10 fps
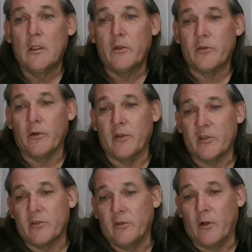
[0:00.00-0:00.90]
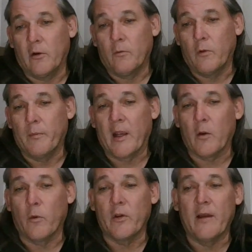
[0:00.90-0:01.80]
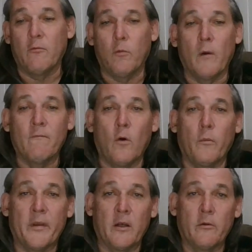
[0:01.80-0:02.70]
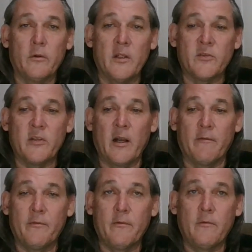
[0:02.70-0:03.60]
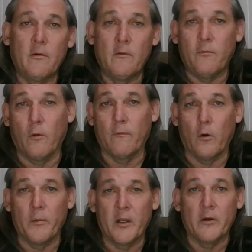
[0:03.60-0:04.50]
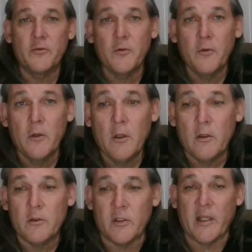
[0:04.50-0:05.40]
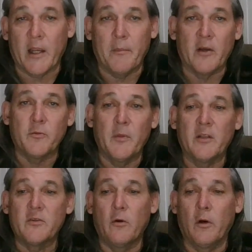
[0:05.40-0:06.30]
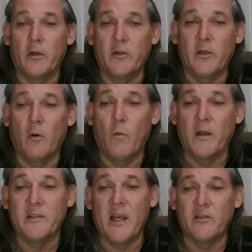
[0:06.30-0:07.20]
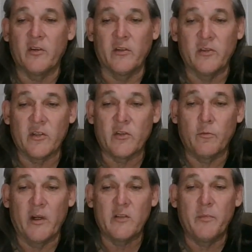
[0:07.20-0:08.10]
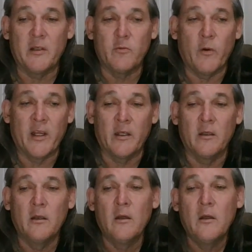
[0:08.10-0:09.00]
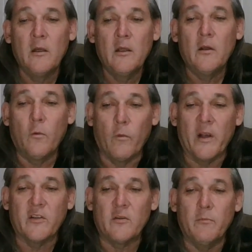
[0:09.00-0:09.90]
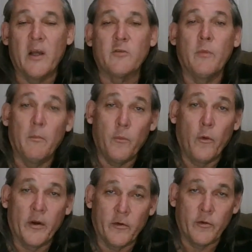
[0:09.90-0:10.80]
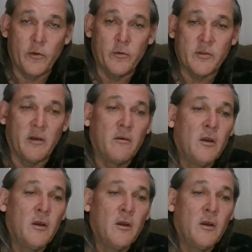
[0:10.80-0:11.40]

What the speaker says: So this, would make it where you have 1 voltmeter instead of 4 voltmeters to take measurements on, one test. You can just switch between which measurement point you're using.